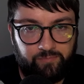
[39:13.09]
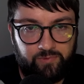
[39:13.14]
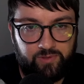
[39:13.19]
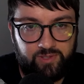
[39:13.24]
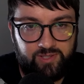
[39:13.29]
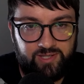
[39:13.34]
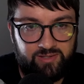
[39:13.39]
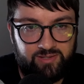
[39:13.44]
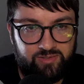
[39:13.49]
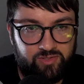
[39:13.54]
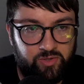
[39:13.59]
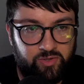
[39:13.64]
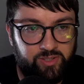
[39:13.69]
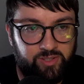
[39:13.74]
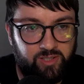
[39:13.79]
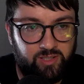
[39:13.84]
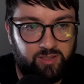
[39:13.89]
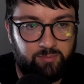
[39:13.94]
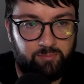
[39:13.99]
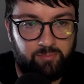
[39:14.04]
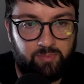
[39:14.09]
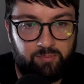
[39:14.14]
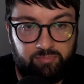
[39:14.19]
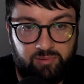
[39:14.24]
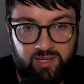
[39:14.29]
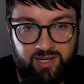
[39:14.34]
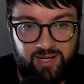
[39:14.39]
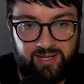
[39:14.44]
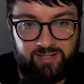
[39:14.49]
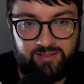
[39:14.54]
So now it's only going to
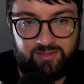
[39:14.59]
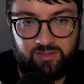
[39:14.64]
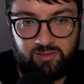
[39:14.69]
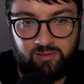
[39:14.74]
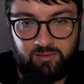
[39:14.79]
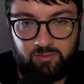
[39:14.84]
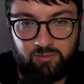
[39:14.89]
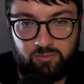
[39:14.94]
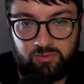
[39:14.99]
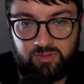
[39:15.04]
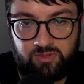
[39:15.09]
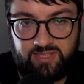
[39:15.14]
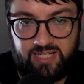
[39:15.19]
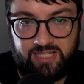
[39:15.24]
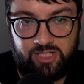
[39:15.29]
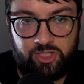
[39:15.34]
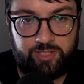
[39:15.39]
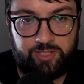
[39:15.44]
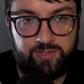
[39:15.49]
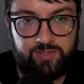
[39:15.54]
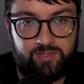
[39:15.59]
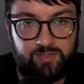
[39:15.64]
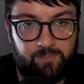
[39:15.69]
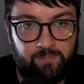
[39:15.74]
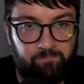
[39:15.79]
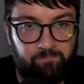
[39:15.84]
apply it to little sections.